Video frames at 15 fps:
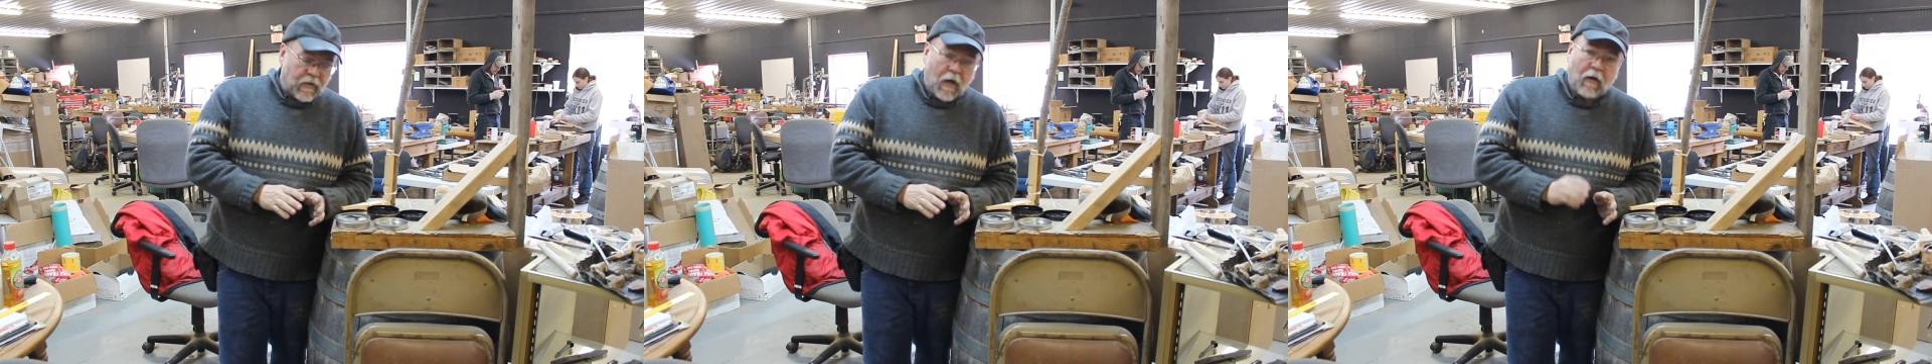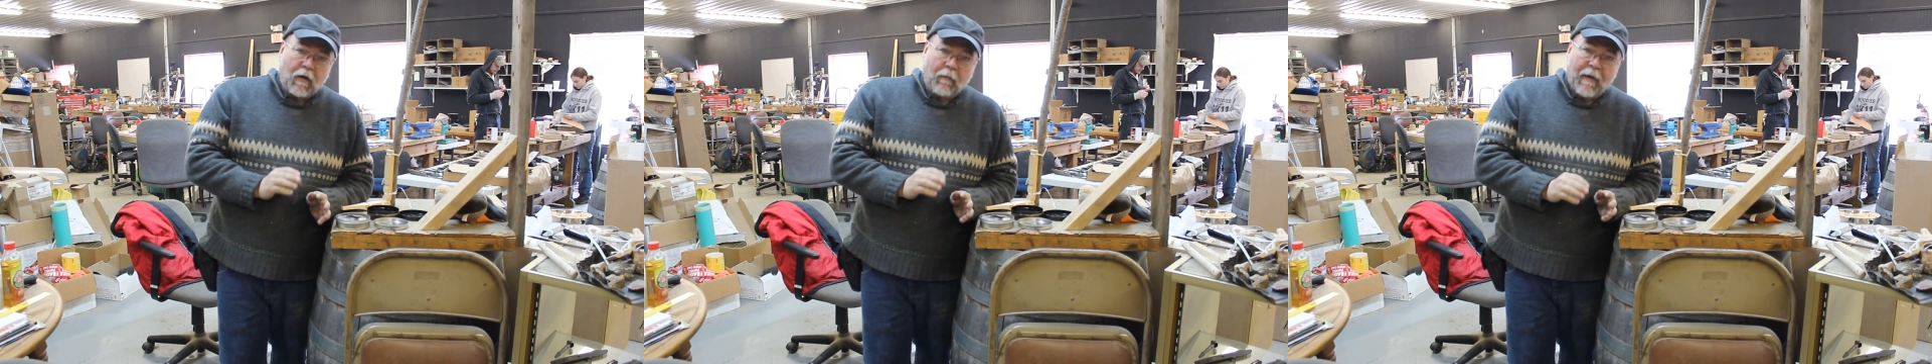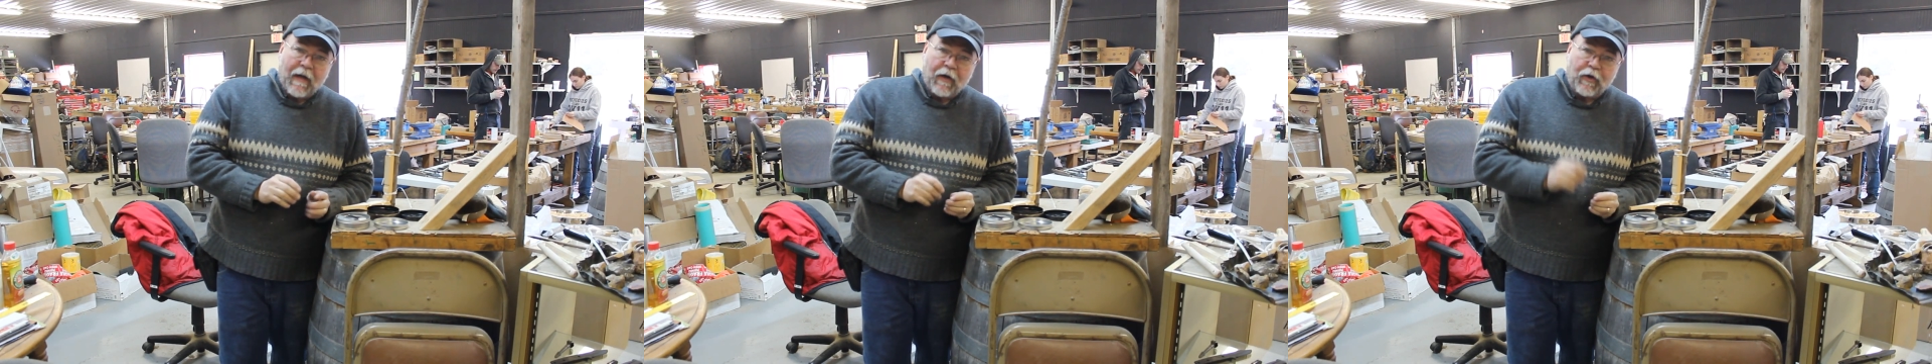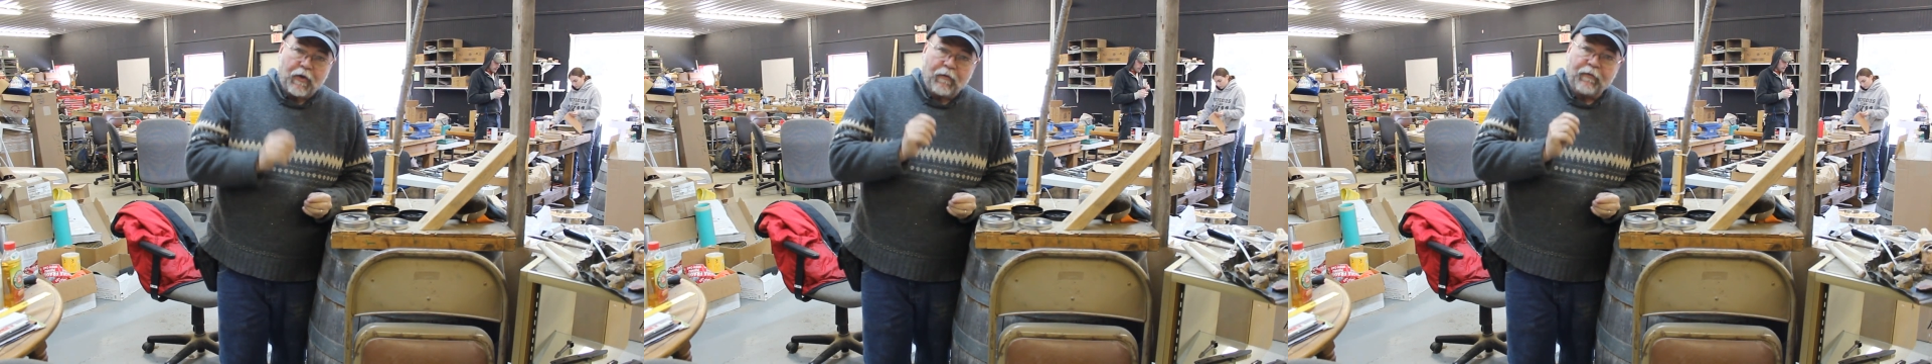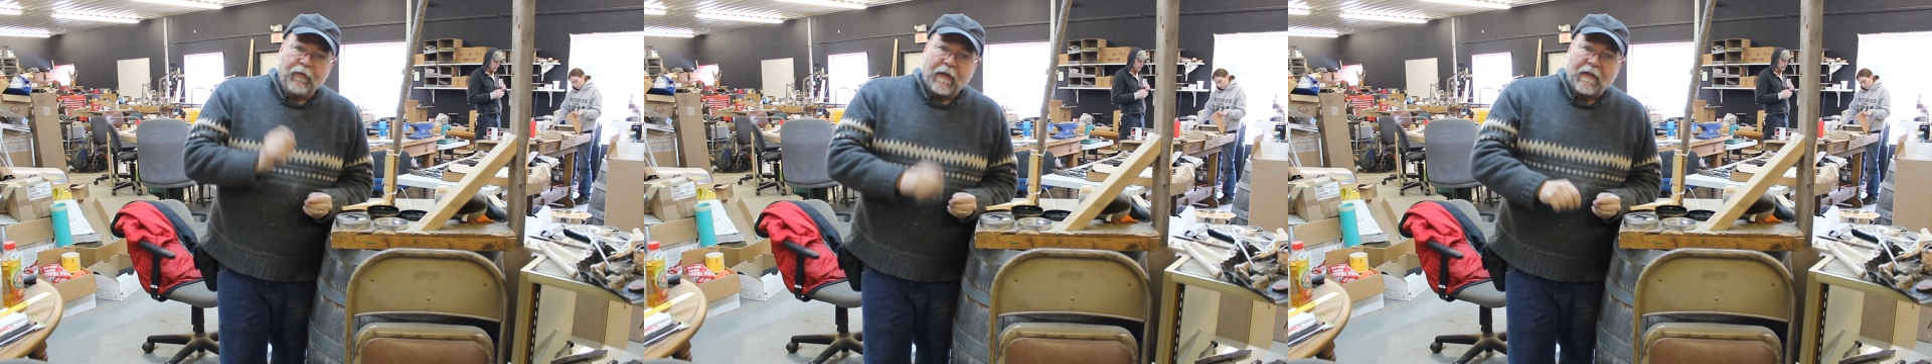talk about a
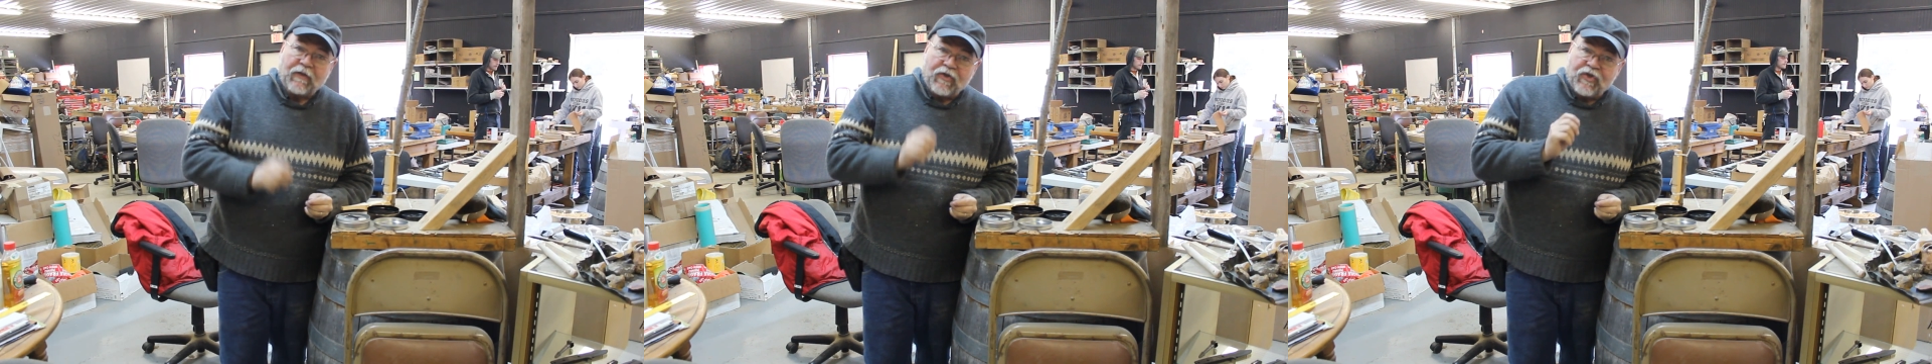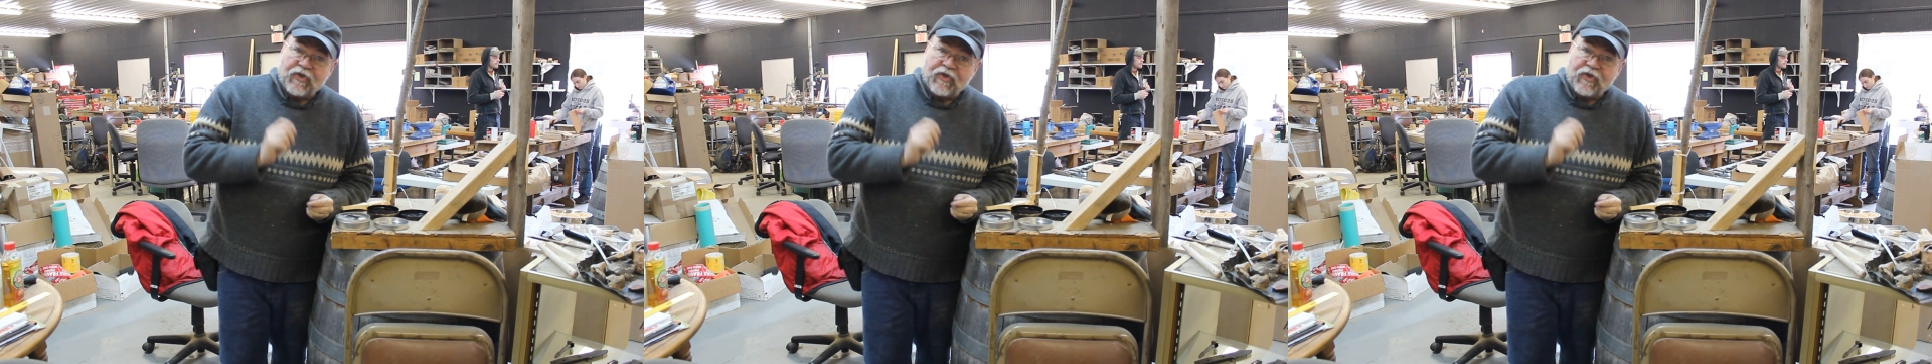new flint and